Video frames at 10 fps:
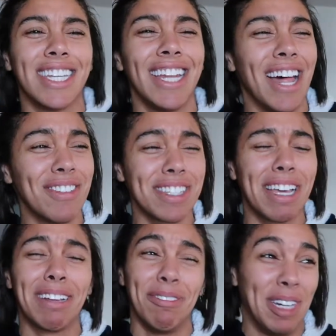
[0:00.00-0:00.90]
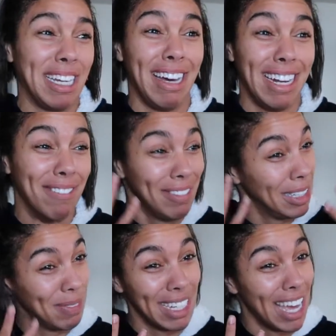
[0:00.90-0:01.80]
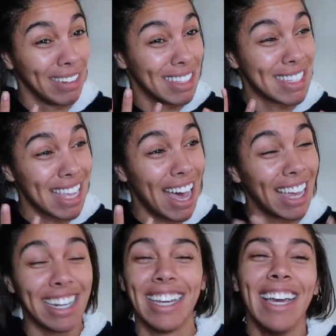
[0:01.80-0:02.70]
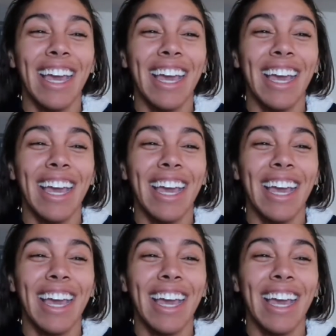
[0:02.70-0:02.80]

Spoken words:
And I was like, God, I'm flipping out inside.